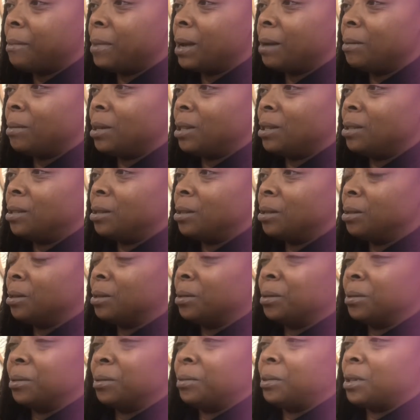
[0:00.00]
maybe
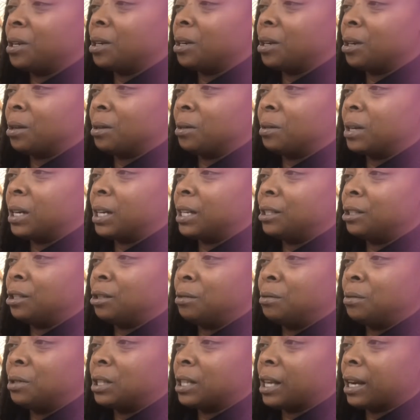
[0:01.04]
do, you know, a
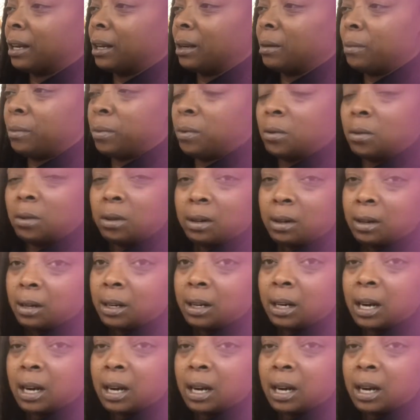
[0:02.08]
2-second pour.